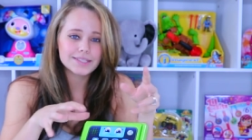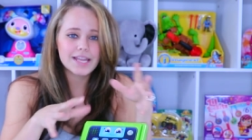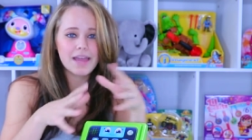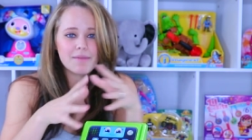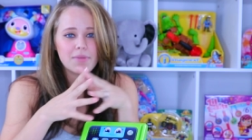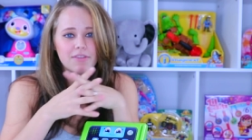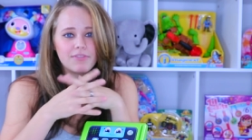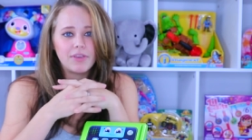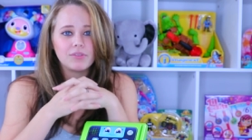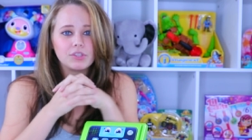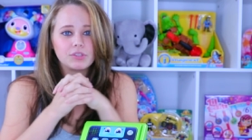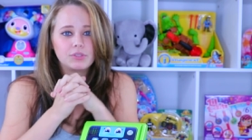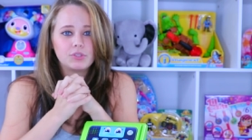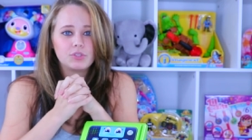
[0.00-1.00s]
It's not my
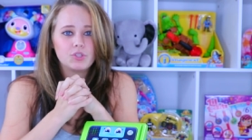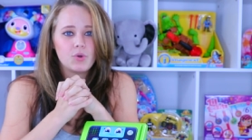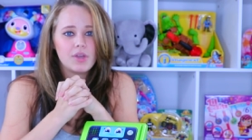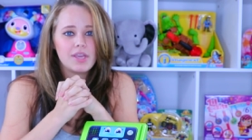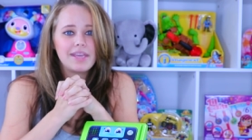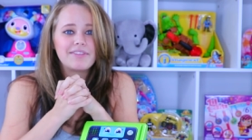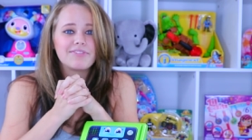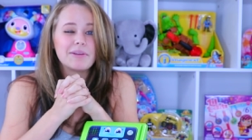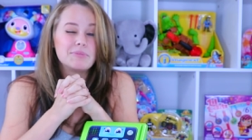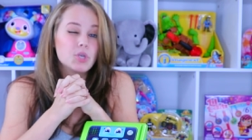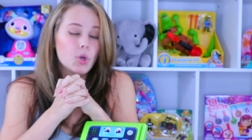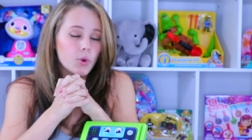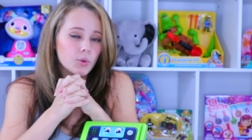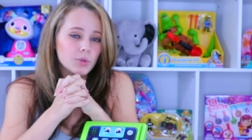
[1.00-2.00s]
favorite little toy, if
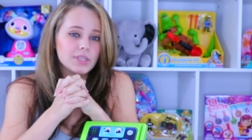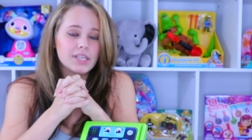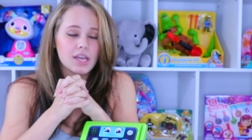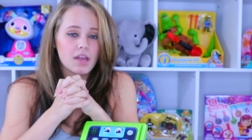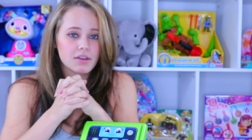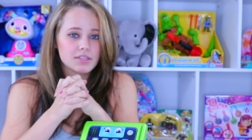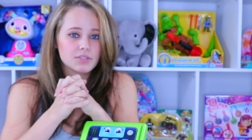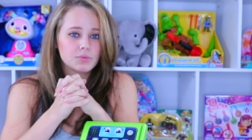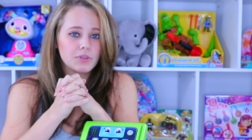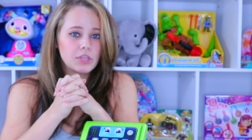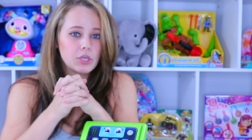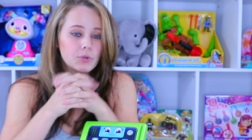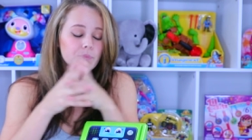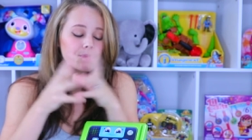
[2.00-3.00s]
I'm totally honest
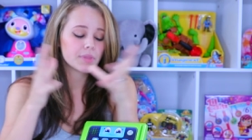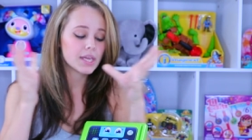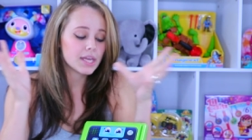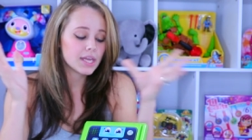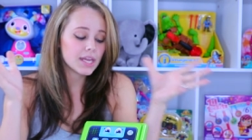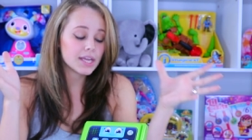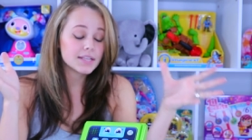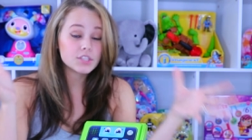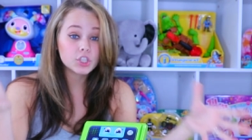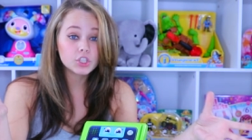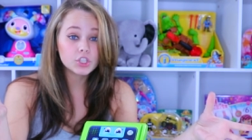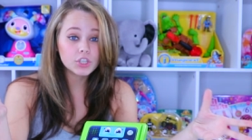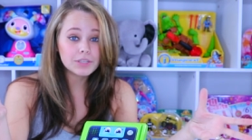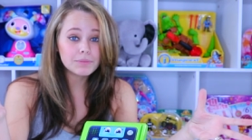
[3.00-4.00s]
with you. It's
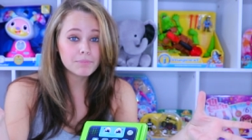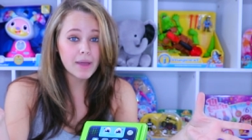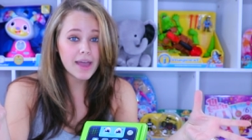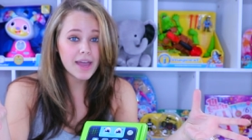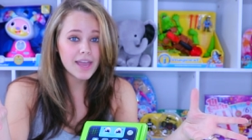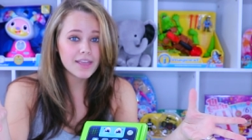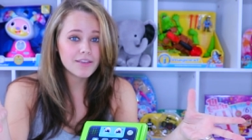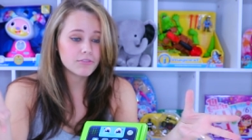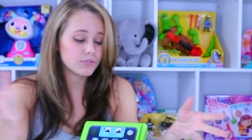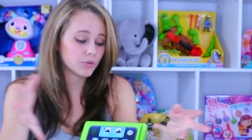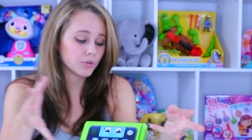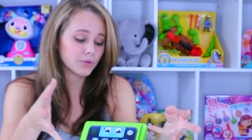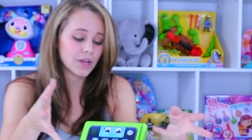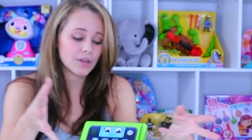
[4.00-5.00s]
a good buy
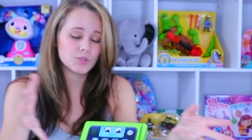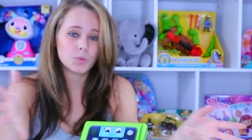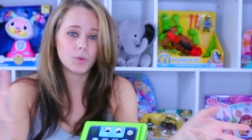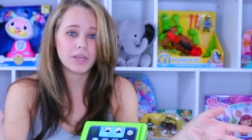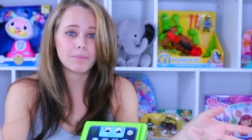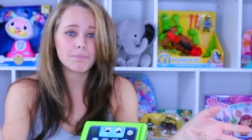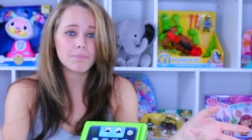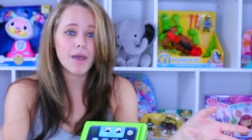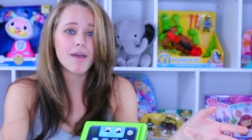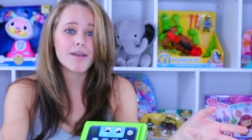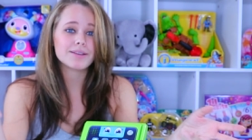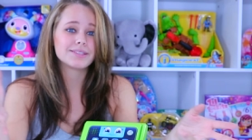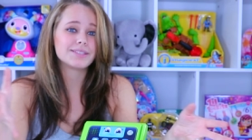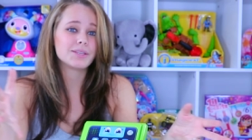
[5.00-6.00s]
for around 20
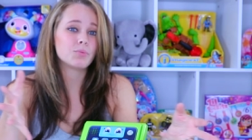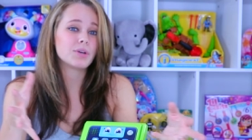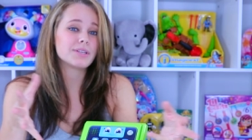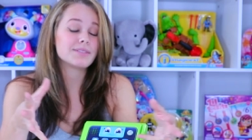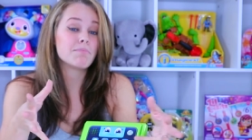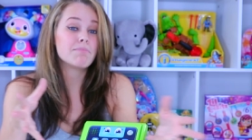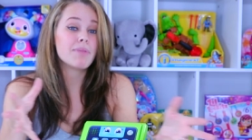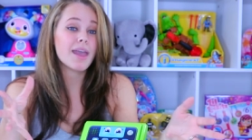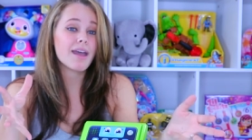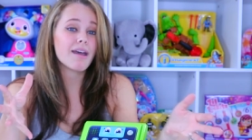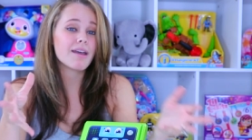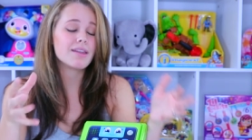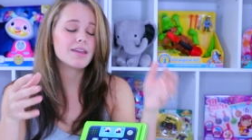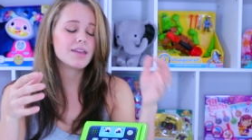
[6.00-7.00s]
bucks. It wasn't
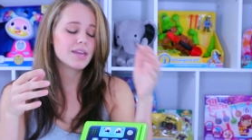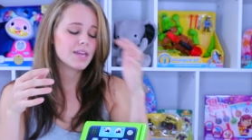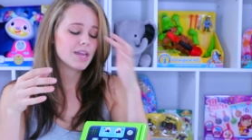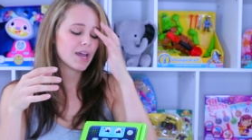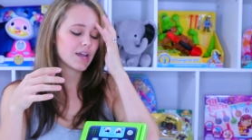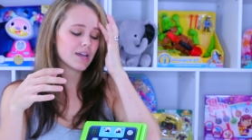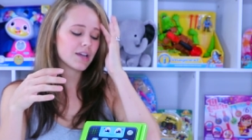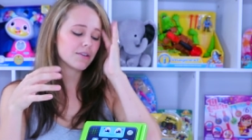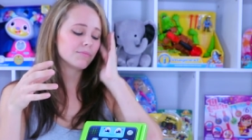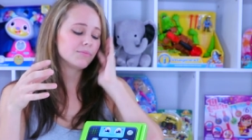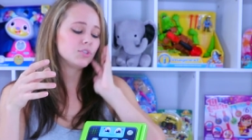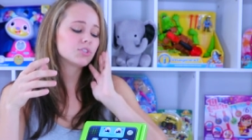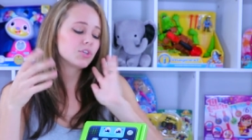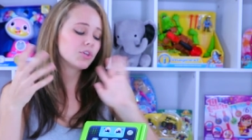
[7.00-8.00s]
bad.
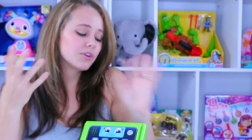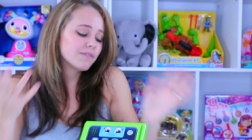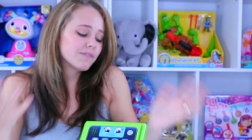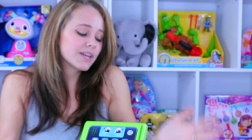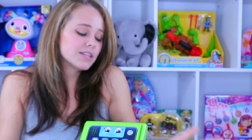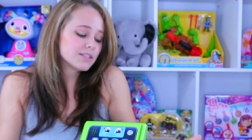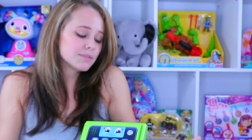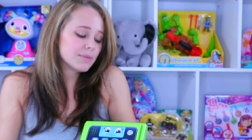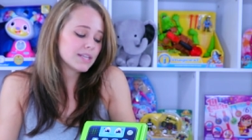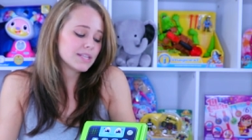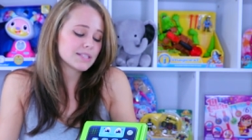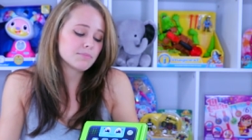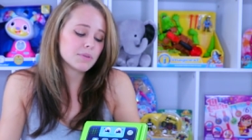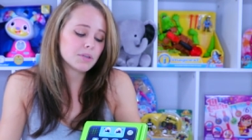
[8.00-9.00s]
Um, so your
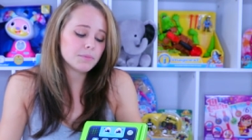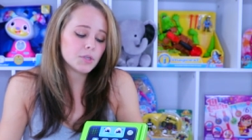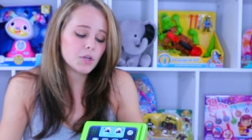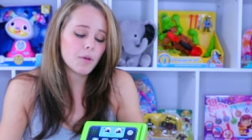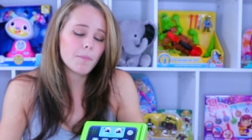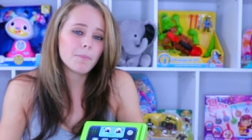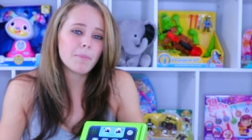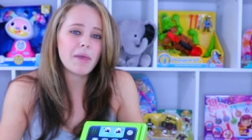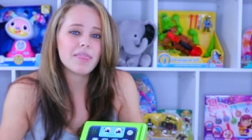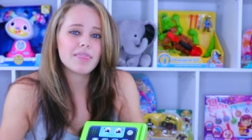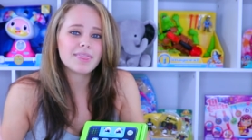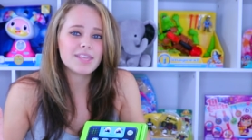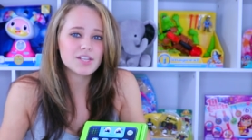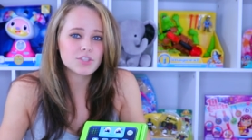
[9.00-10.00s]
investment is minimal,
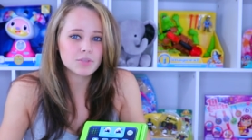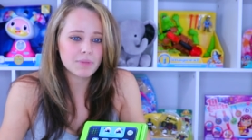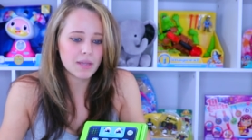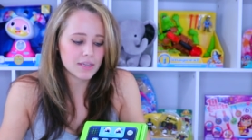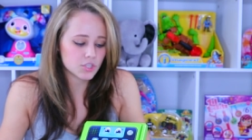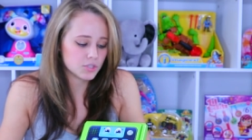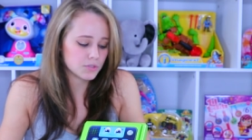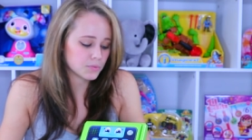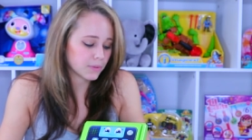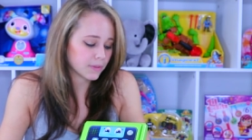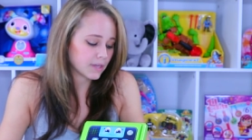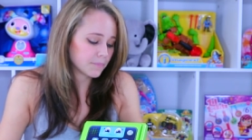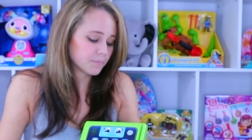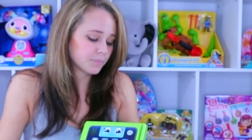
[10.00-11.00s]
but these are my
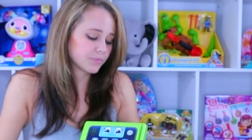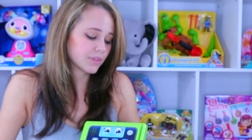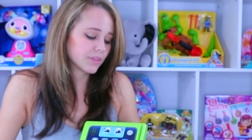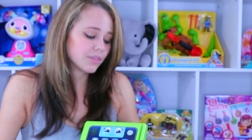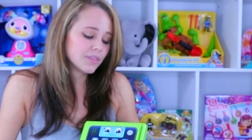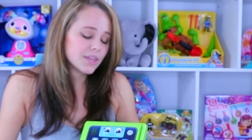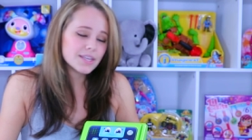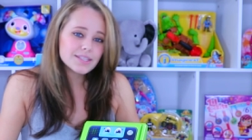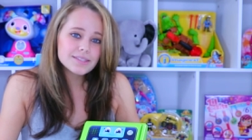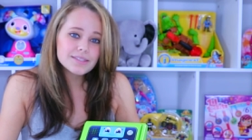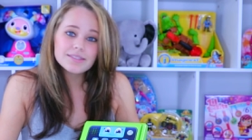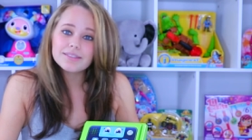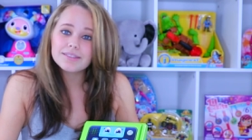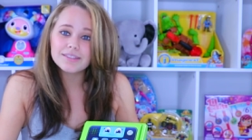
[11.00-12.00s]
issues with it.
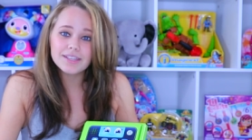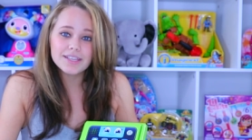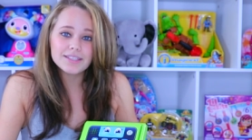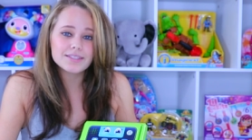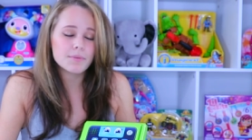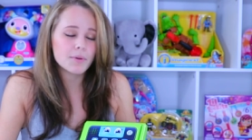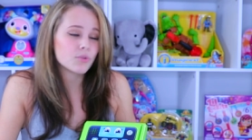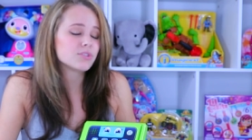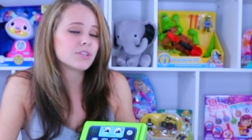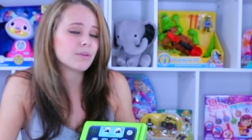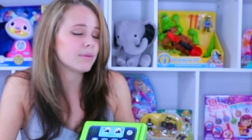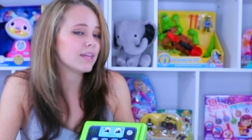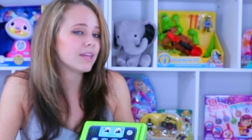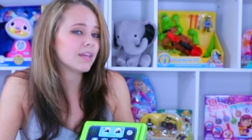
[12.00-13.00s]
This is
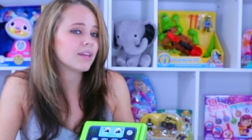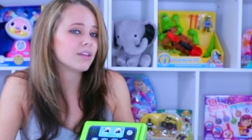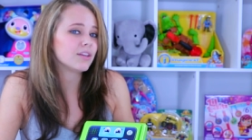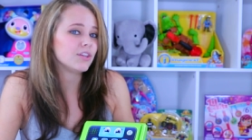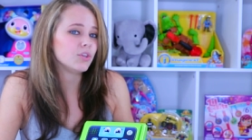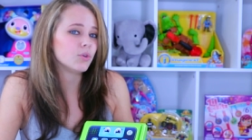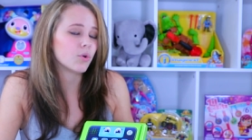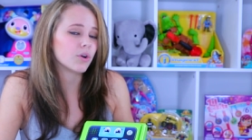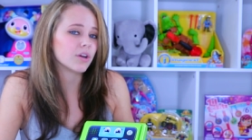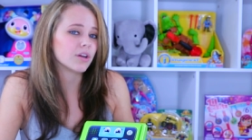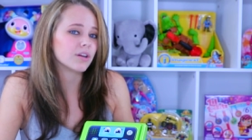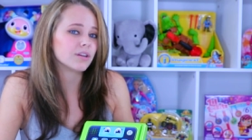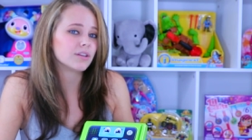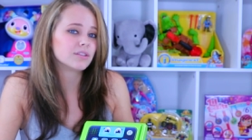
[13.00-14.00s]
supposed to be
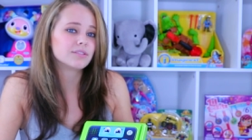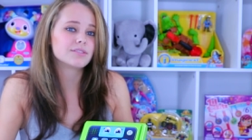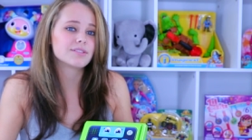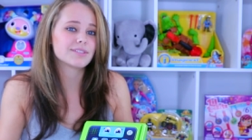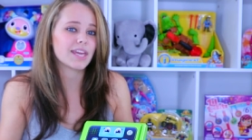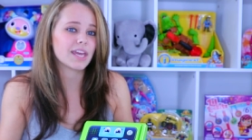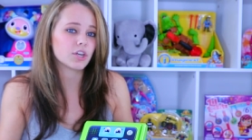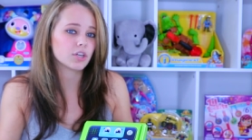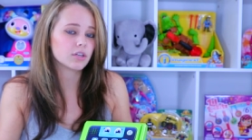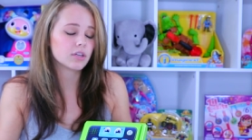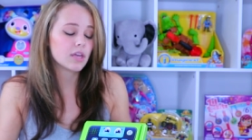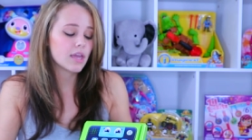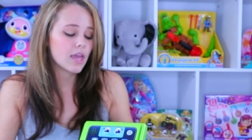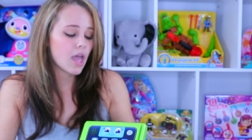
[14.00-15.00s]
your scanner.
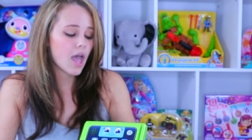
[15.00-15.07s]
